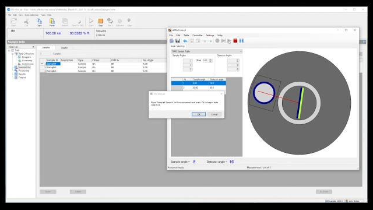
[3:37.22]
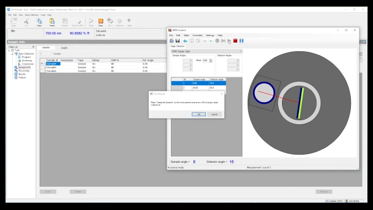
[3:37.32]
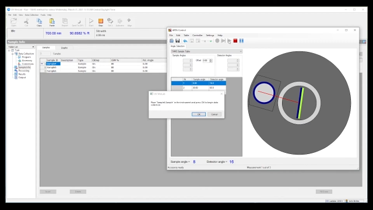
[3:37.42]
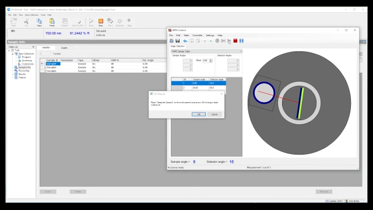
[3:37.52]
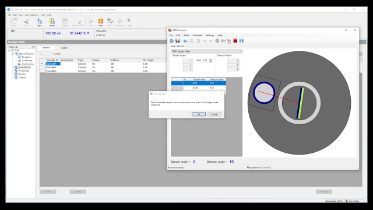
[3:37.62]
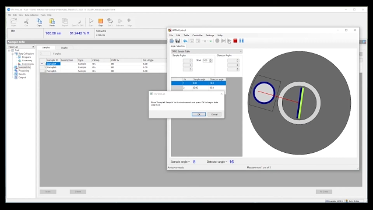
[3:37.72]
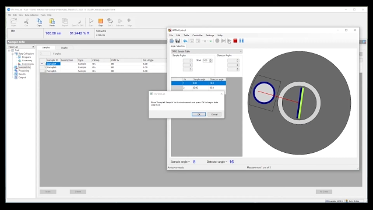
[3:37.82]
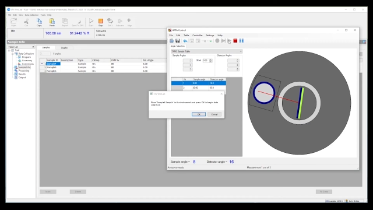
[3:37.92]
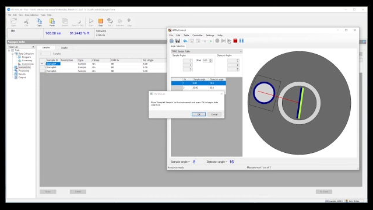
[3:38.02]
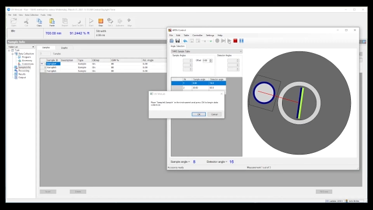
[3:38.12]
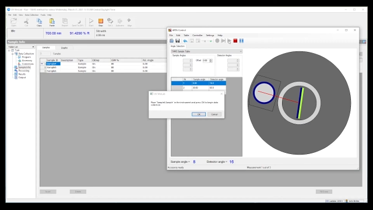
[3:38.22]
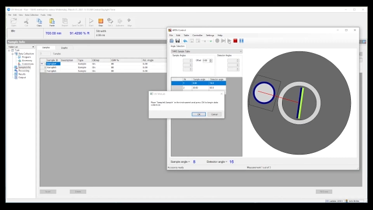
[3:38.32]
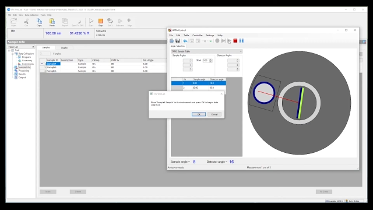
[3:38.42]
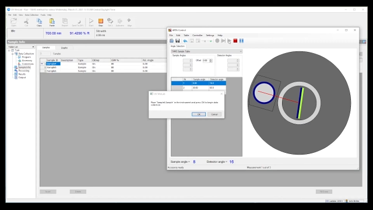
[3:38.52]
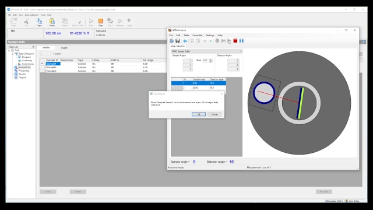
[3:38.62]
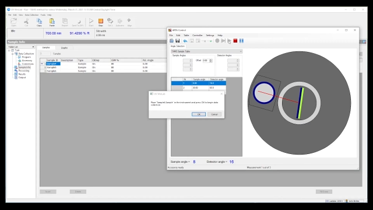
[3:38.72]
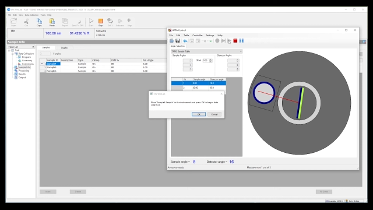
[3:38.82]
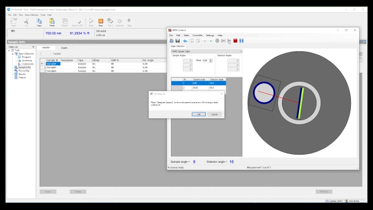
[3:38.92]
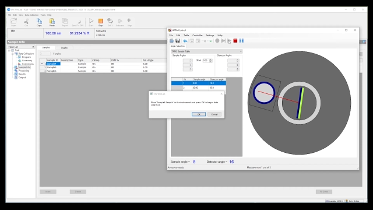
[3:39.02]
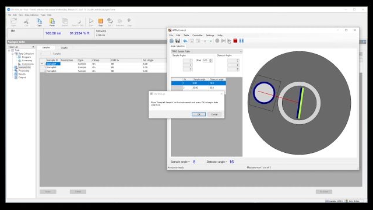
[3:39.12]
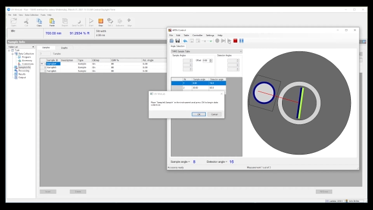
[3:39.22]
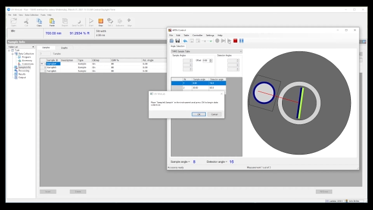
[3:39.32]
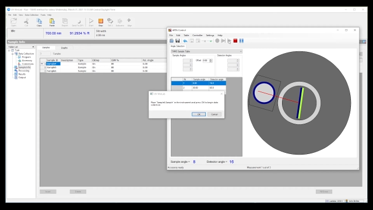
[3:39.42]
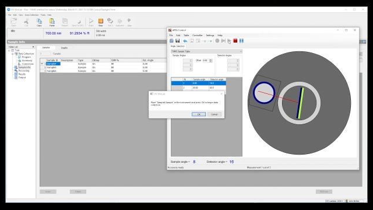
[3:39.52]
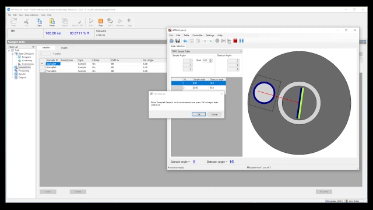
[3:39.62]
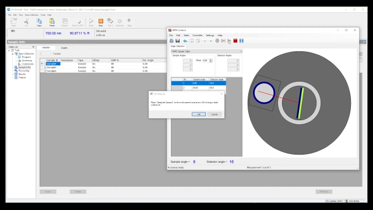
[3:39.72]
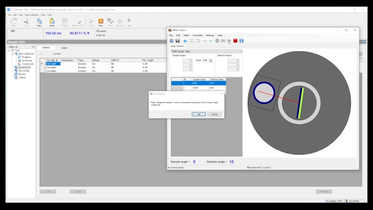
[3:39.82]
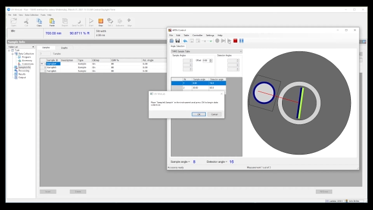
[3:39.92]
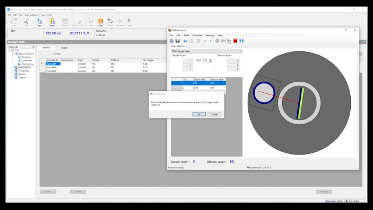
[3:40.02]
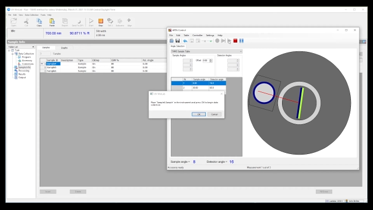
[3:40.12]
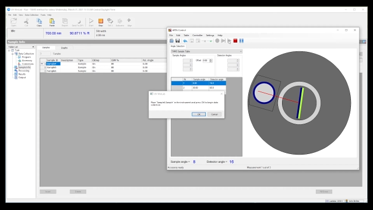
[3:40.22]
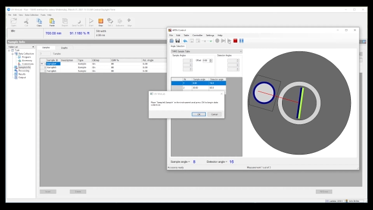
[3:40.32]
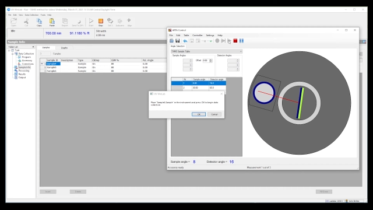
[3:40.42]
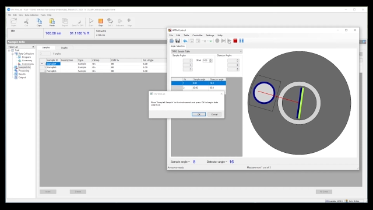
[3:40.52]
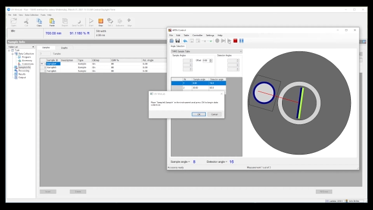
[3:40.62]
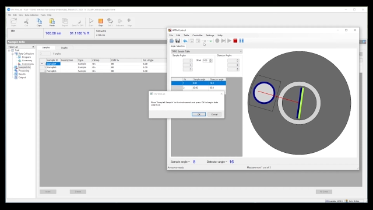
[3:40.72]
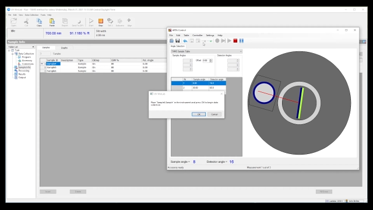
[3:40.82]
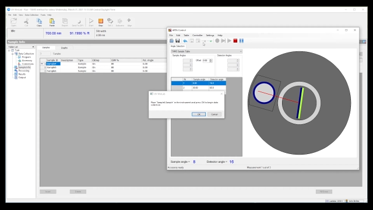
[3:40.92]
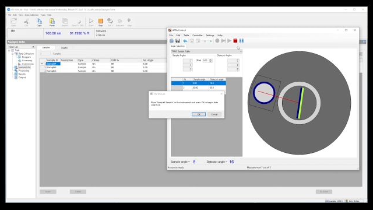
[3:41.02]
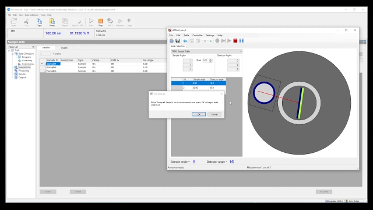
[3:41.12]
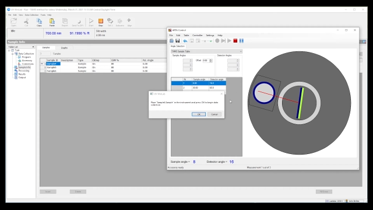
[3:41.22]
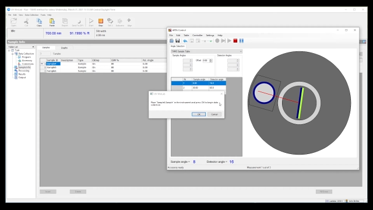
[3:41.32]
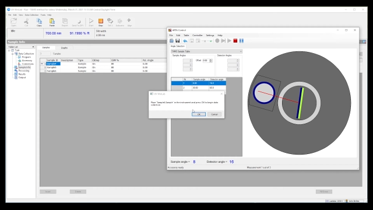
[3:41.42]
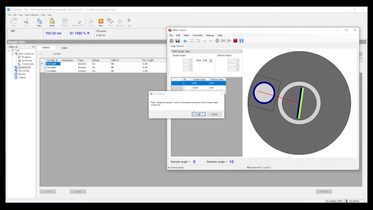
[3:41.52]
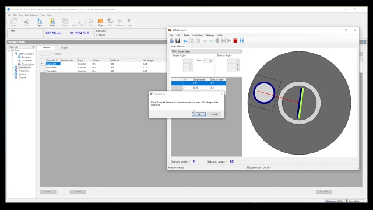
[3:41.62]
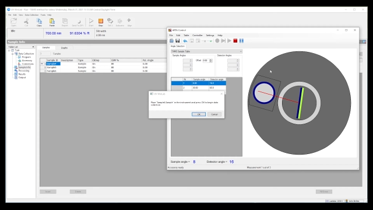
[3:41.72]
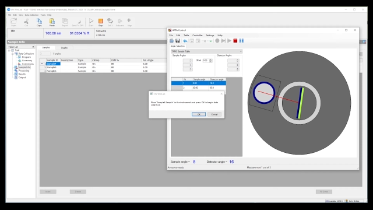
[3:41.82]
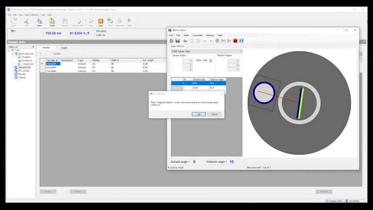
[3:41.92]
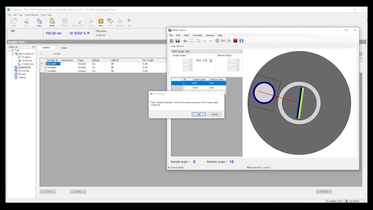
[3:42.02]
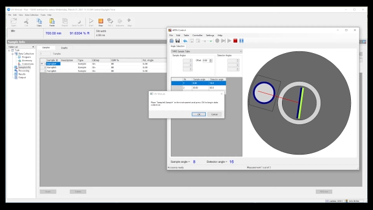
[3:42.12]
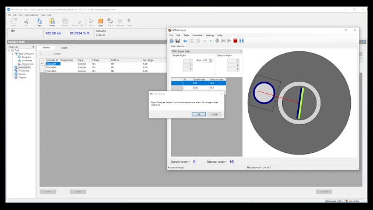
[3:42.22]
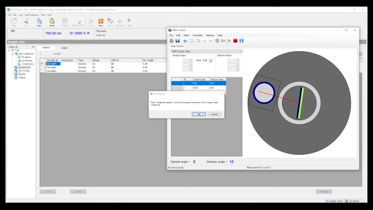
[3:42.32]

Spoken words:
[unreadable: no face in view]